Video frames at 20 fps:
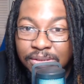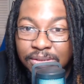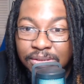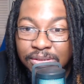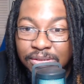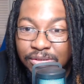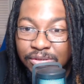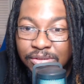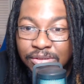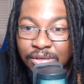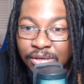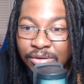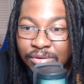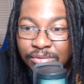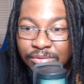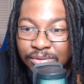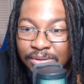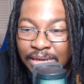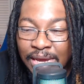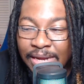you
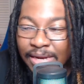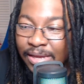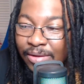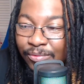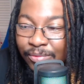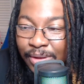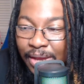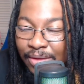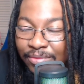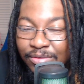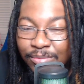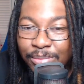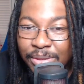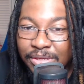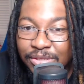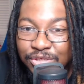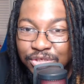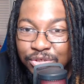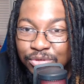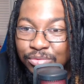know, not it would have to be
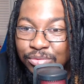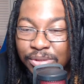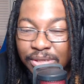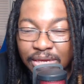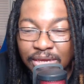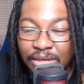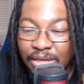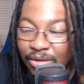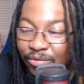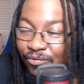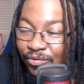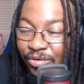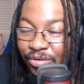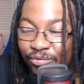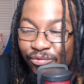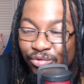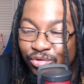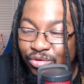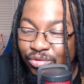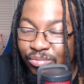two. It, if
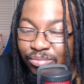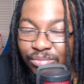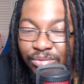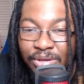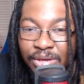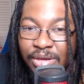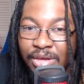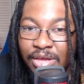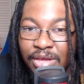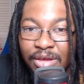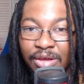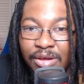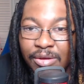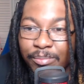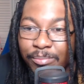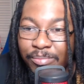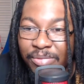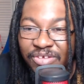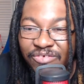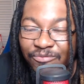you
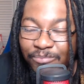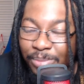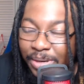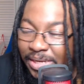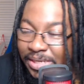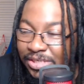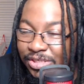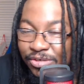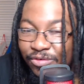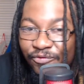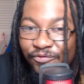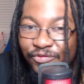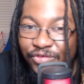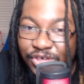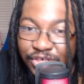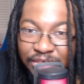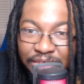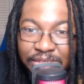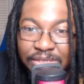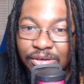misplace your
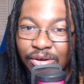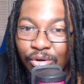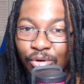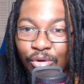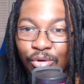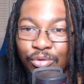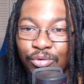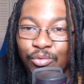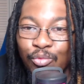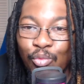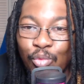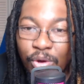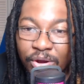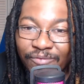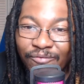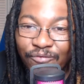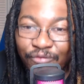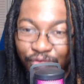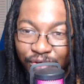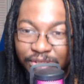footing on one
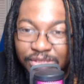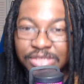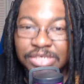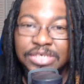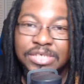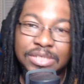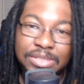foot,